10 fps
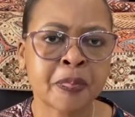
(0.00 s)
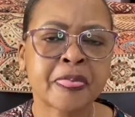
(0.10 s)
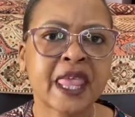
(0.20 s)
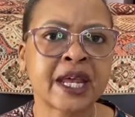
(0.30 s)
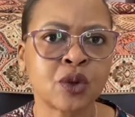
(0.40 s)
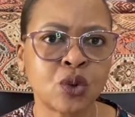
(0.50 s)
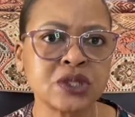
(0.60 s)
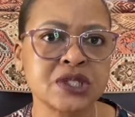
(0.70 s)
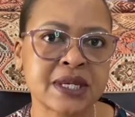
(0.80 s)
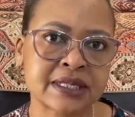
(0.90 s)
and also
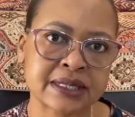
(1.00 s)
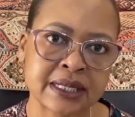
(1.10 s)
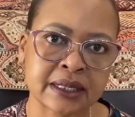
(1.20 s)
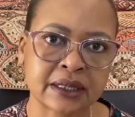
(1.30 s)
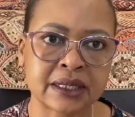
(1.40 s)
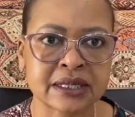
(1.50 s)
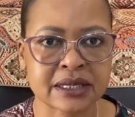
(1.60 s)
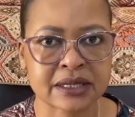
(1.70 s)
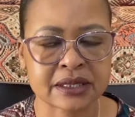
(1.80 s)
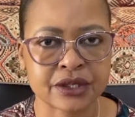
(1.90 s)
as a dental
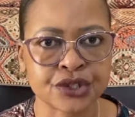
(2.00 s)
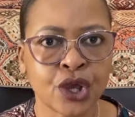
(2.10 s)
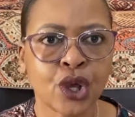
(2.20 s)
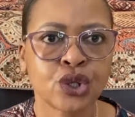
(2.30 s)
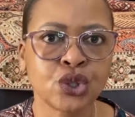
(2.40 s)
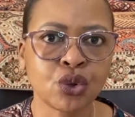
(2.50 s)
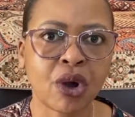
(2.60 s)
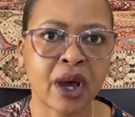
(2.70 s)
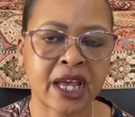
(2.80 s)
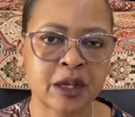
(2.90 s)
assistant you are
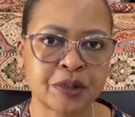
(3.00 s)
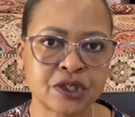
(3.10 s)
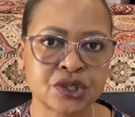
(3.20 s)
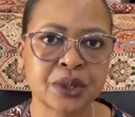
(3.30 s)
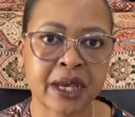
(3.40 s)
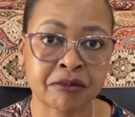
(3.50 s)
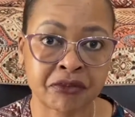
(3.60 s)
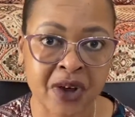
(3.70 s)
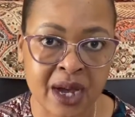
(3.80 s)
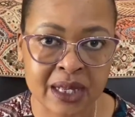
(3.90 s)
able to
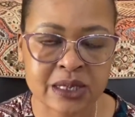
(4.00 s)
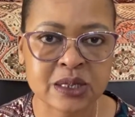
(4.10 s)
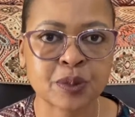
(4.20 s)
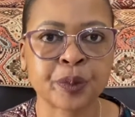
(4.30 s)
advise